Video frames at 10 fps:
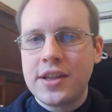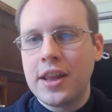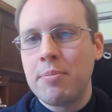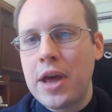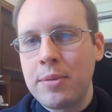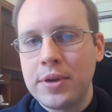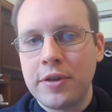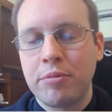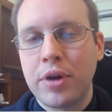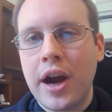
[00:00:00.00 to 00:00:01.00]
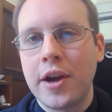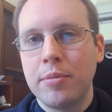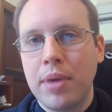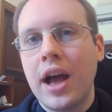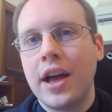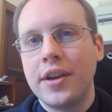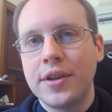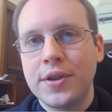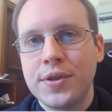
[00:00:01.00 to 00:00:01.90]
to the impediment of prior bond.